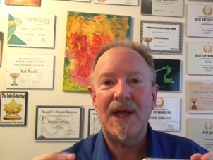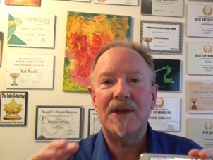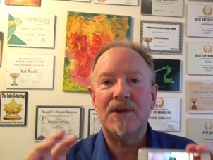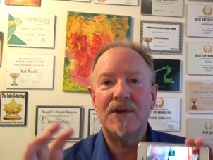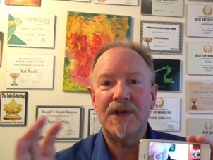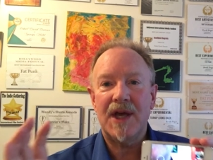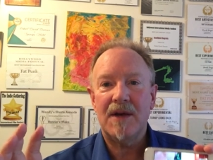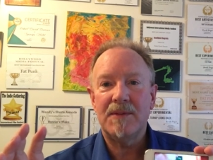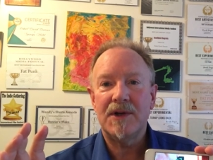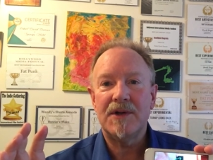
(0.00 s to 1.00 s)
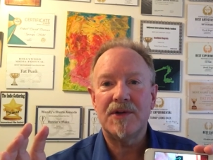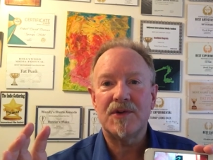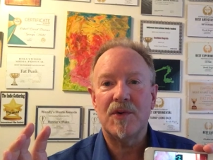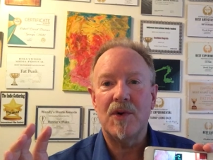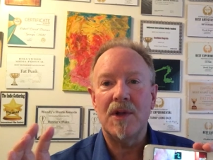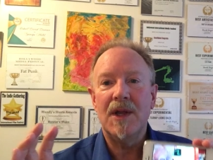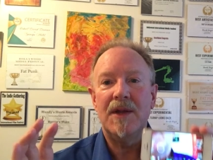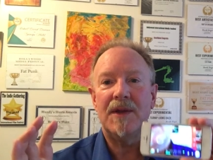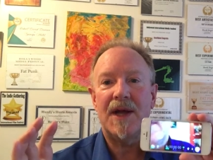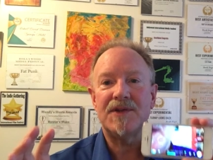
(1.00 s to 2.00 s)
and good camera control,
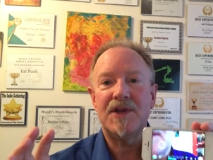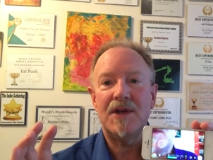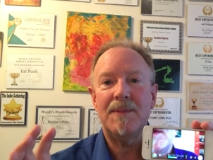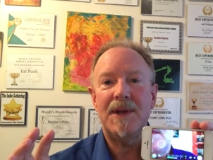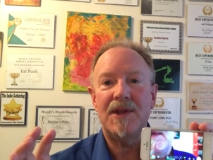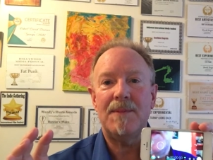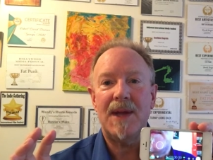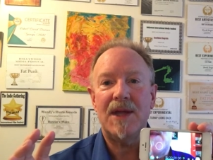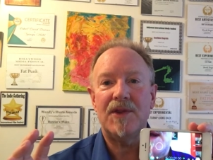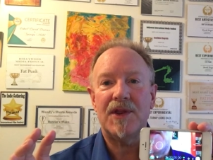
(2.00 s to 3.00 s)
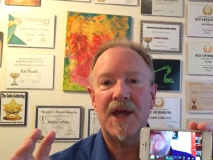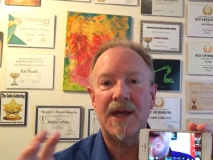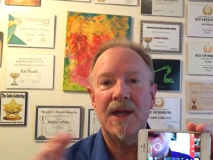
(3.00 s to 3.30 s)
that's going to be the main thing